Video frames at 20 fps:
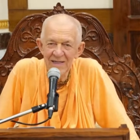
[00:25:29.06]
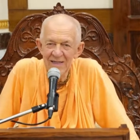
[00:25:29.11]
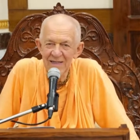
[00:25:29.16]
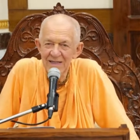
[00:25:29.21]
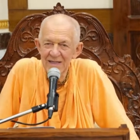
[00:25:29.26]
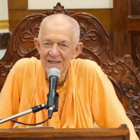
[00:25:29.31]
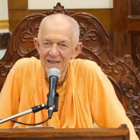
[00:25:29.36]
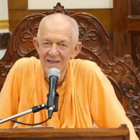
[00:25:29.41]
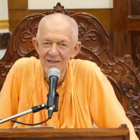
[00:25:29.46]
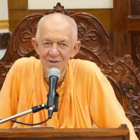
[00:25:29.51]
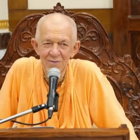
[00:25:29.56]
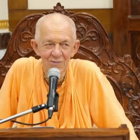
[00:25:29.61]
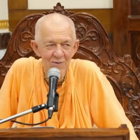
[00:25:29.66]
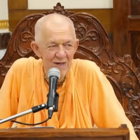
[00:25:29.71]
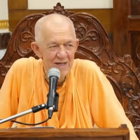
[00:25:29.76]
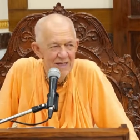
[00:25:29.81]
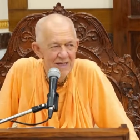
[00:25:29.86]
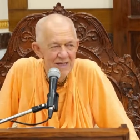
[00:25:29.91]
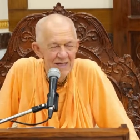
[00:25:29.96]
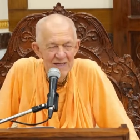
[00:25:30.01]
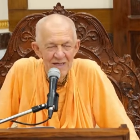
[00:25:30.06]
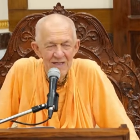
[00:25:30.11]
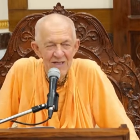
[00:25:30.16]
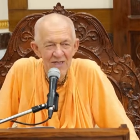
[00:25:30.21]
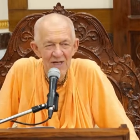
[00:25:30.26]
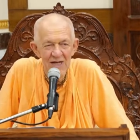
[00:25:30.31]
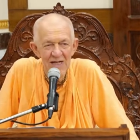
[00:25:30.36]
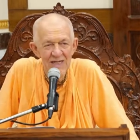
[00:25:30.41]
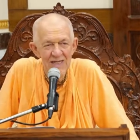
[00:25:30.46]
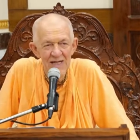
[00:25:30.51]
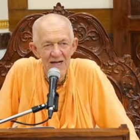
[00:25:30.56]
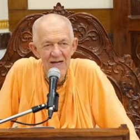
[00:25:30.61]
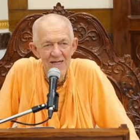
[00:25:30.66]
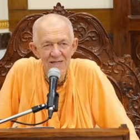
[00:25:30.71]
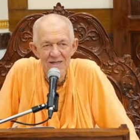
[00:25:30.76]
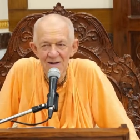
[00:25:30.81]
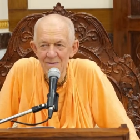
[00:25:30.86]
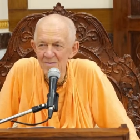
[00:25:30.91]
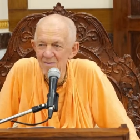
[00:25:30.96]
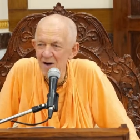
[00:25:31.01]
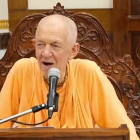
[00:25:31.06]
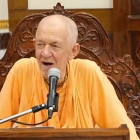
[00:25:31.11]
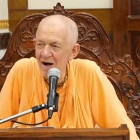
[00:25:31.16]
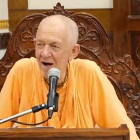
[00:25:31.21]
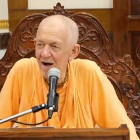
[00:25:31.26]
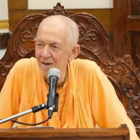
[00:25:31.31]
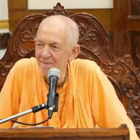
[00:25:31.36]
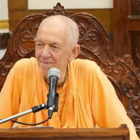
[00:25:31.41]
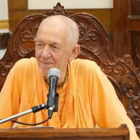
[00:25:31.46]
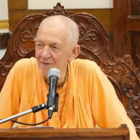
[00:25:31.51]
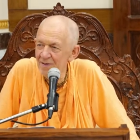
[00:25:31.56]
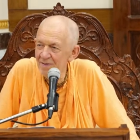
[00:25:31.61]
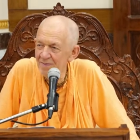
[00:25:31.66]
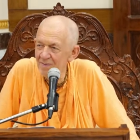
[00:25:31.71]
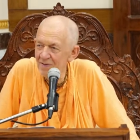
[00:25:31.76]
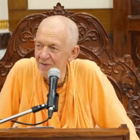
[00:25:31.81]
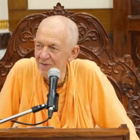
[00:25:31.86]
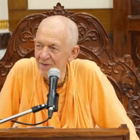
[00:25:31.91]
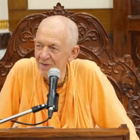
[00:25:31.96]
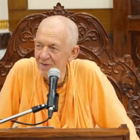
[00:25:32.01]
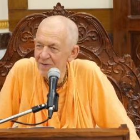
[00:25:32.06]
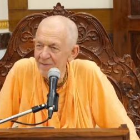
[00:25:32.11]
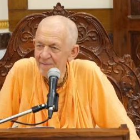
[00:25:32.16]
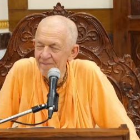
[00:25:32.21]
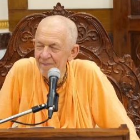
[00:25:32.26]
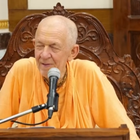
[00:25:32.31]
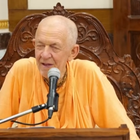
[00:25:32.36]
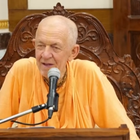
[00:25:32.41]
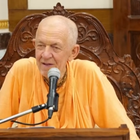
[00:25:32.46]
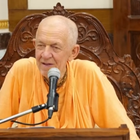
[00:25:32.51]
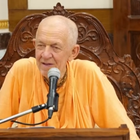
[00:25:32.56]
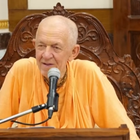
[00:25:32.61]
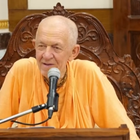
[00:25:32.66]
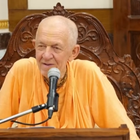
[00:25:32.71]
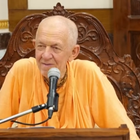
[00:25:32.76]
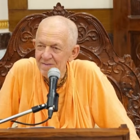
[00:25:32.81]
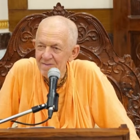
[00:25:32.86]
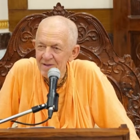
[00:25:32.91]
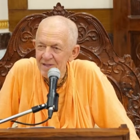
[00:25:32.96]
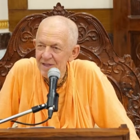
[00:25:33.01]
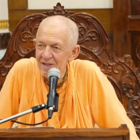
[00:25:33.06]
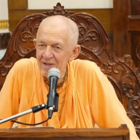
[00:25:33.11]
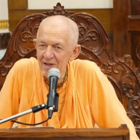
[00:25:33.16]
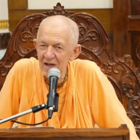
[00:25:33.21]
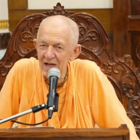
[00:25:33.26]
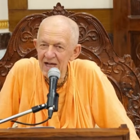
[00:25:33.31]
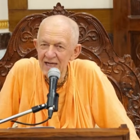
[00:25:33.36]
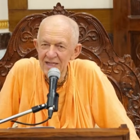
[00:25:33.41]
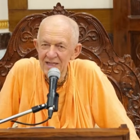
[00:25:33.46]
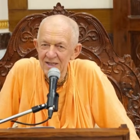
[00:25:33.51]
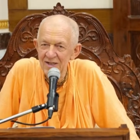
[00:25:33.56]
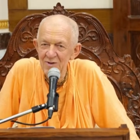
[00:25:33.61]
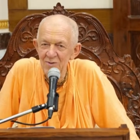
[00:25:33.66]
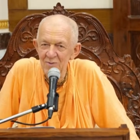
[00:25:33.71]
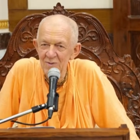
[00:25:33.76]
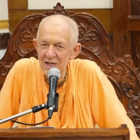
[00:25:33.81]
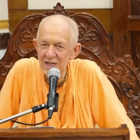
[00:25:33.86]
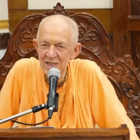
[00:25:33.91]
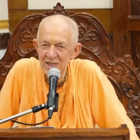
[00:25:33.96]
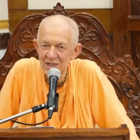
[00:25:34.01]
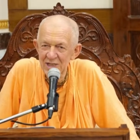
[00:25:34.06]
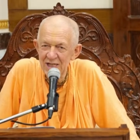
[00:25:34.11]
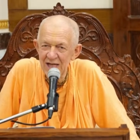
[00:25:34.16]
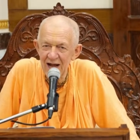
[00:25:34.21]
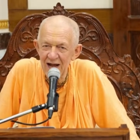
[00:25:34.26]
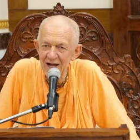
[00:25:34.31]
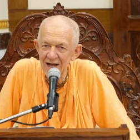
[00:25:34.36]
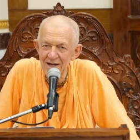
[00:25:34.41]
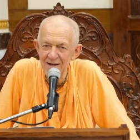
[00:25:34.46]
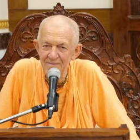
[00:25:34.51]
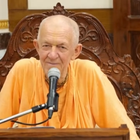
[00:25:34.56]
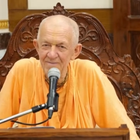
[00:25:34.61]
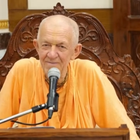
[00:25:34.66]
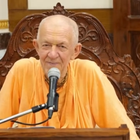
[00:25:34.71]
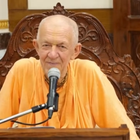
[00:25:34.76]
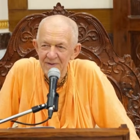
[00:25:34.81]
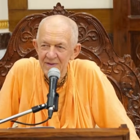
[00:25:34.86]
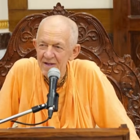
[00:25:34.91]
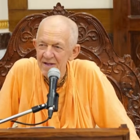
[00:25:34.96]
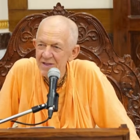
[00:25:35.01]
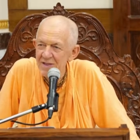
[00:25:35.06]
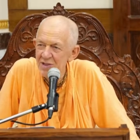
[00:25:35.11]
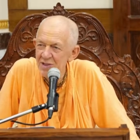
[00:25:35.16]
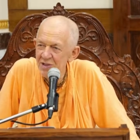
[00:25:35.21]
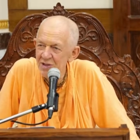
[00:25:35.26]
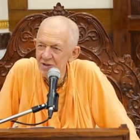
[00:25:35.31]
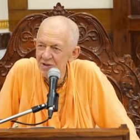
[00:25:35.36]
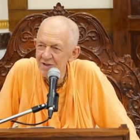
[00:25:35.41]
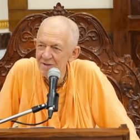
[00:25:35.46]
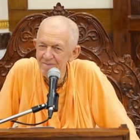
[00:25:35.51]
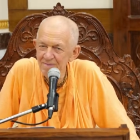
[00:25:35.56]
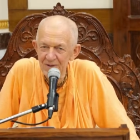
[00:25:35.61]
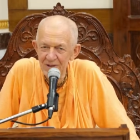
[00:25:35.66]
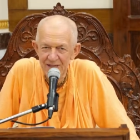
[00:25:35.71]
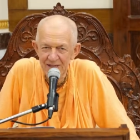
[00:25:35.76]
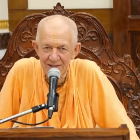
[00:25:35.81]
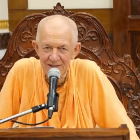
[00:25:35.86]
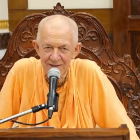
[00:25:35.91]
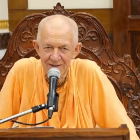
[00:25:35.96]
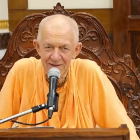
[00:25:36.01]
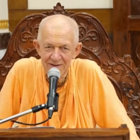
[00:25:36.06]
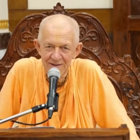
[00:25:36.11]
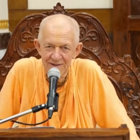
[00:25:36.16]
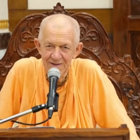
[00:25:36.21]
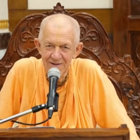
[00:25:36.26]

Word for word: And in this way, Chaitanya Mahaprabhu didn't like to waste time sleeping.